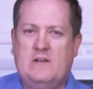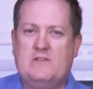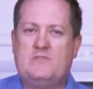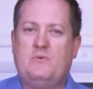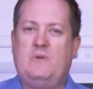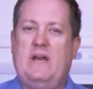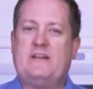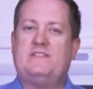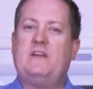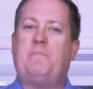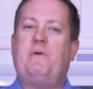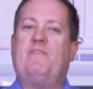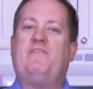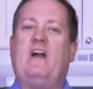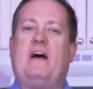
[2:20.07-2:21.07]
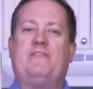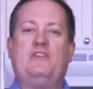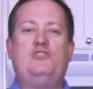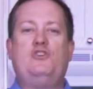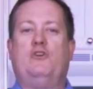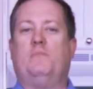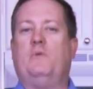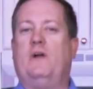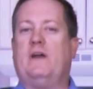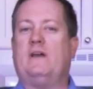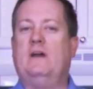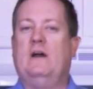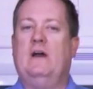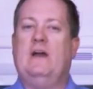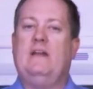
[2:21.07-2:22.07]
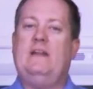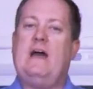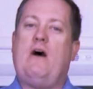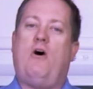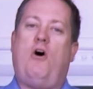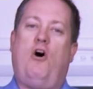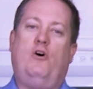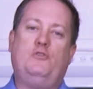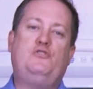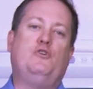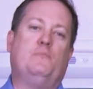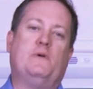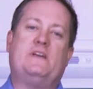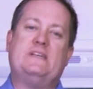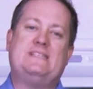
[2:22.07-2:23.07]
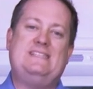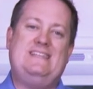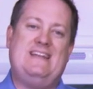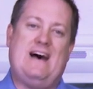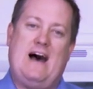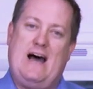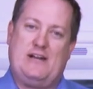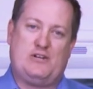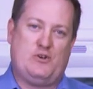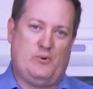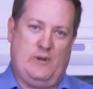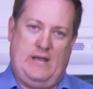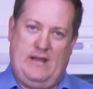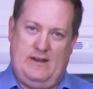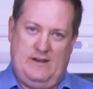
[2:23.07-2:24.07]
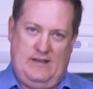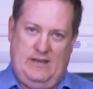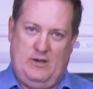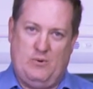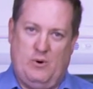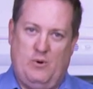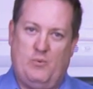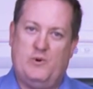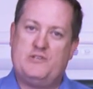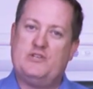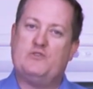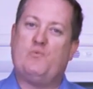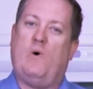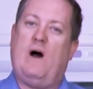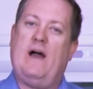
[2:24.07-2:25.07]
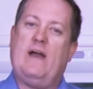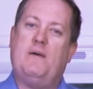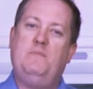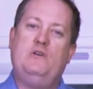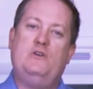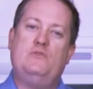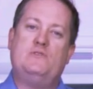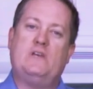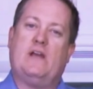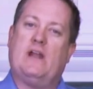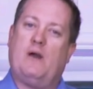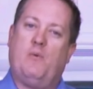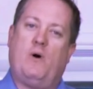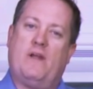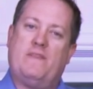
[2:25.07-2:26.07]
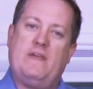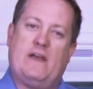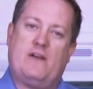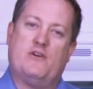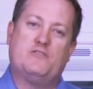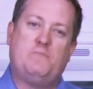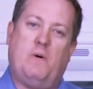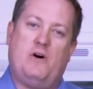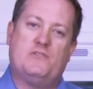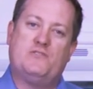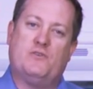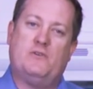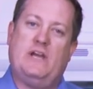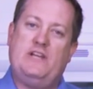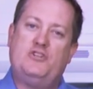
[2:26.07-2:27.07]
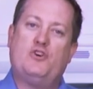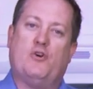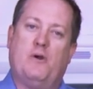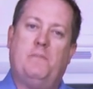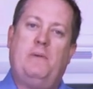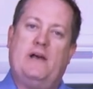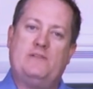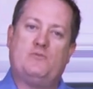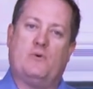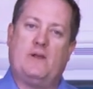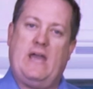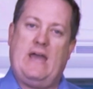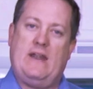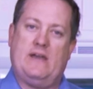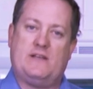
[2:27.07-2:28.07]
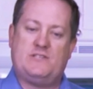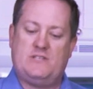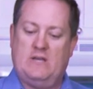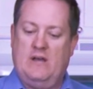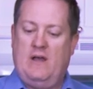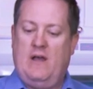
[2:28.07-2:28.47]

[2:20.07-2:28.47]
So next up, I've got the turmeric. Now, all turmeric is not created equal, which is why I'm using, and I want to thank our sponsor, Natura Pets Organics.